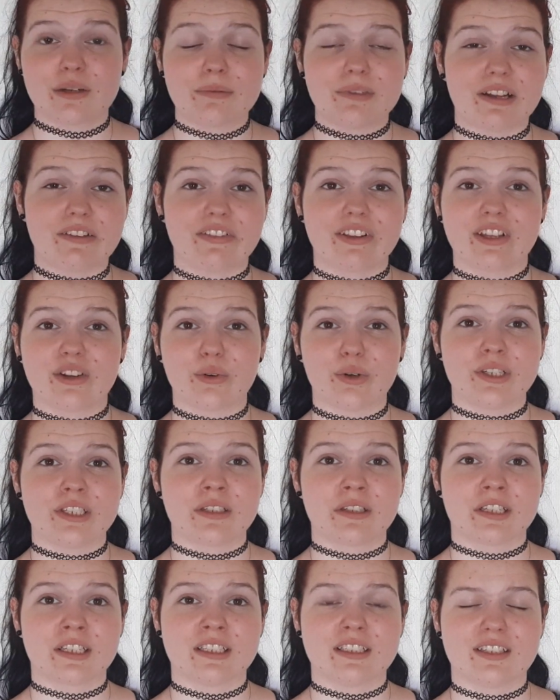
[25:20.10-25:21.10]
I'm definitely going
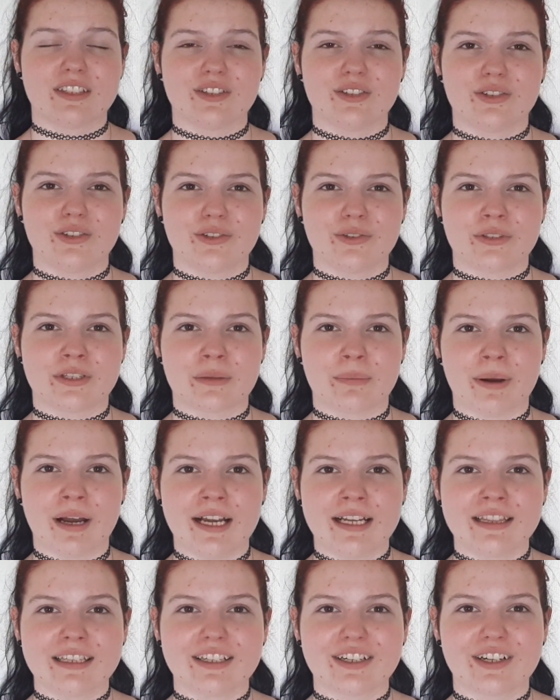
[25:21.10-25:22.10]
to continue to use the
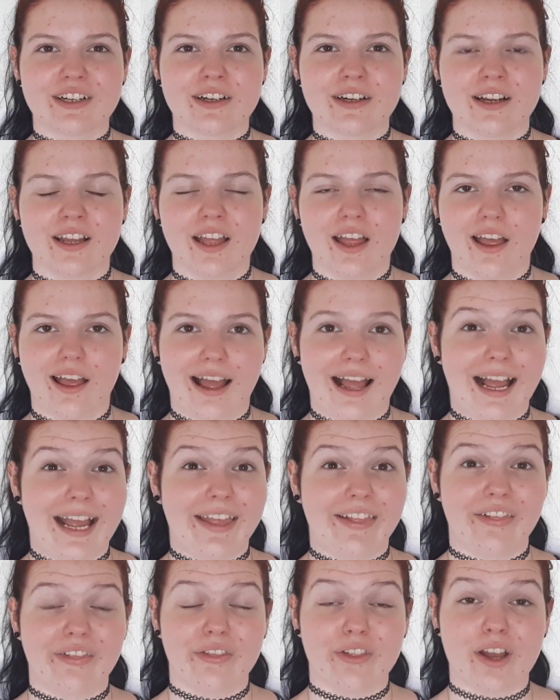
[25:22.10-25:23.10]
pine litter.
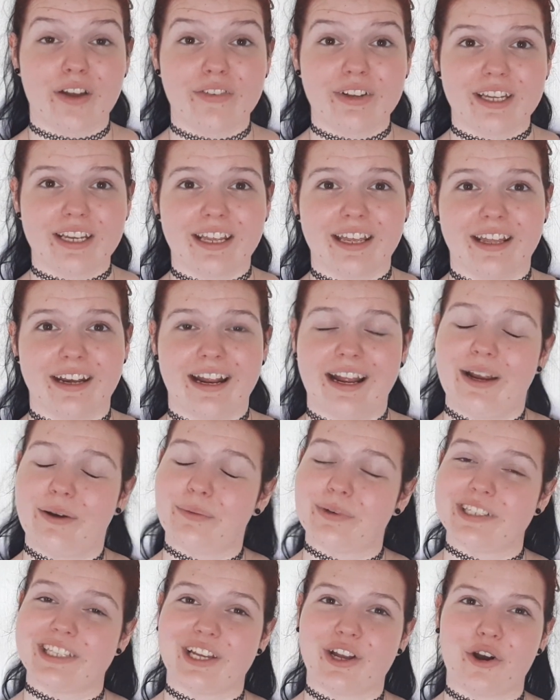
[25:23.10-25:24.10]
I love it, and I
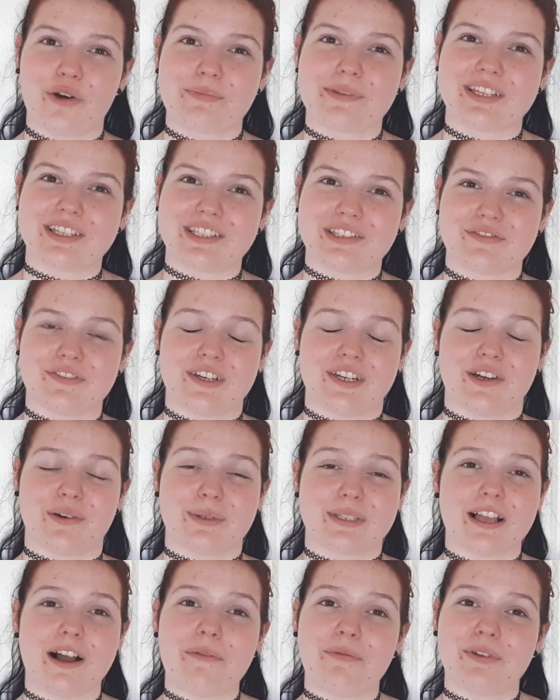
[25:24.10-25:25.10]
really hope that this video
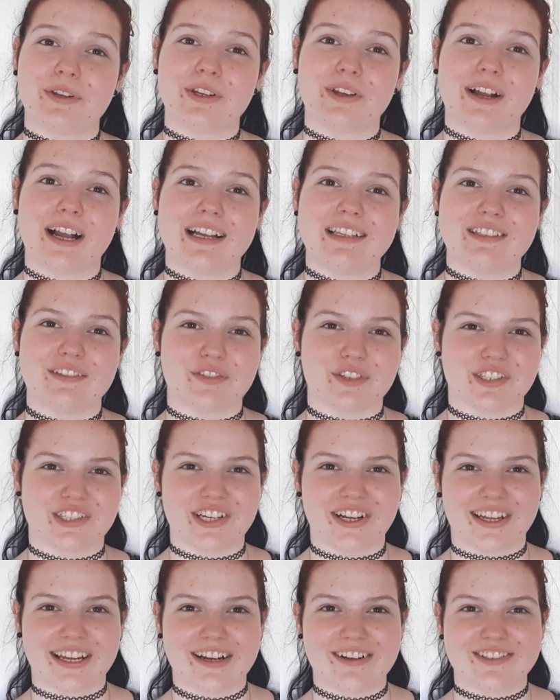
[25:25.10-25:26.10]
was helpful to you guys if you
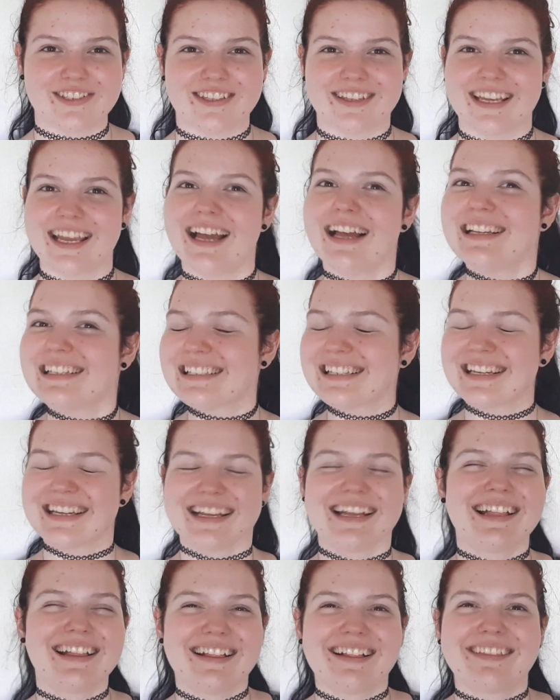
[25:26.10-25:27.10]
stuck it out to the end.
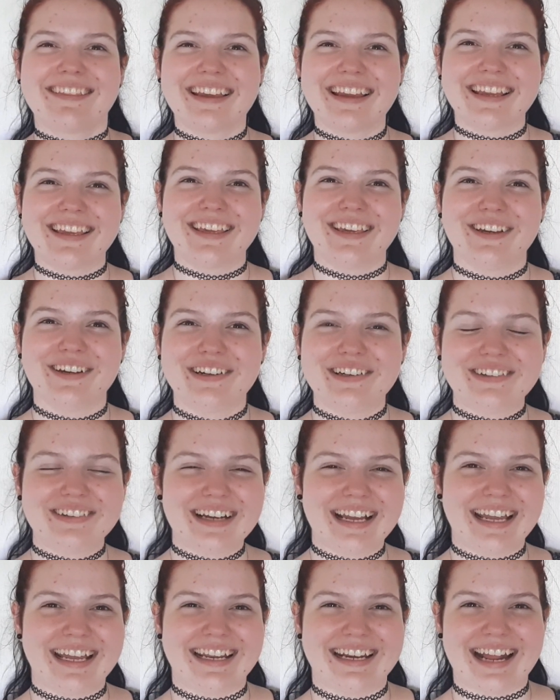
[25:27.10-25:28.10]
Thank you,
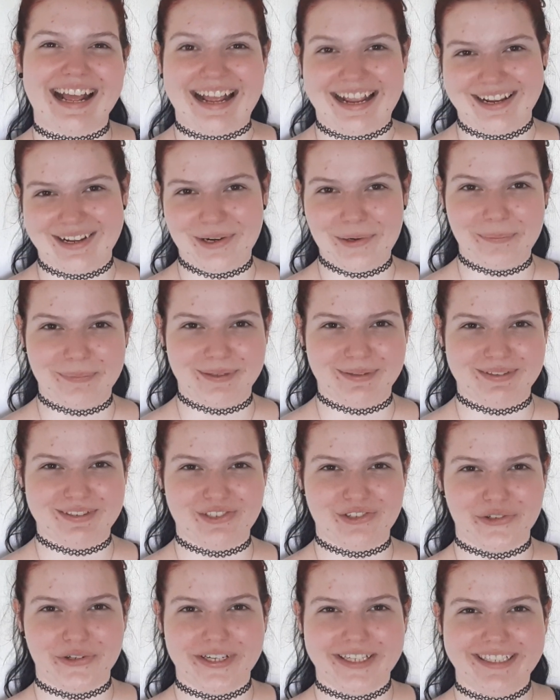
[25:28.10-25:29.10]
and I hope you
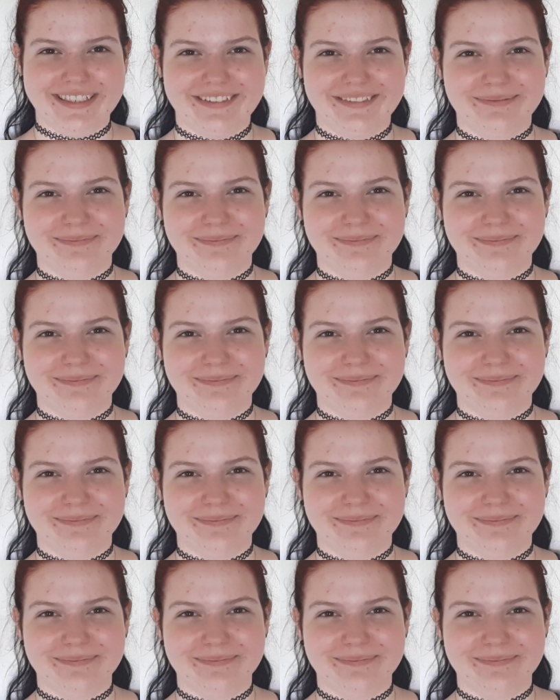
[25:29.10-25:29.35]
enjoyed.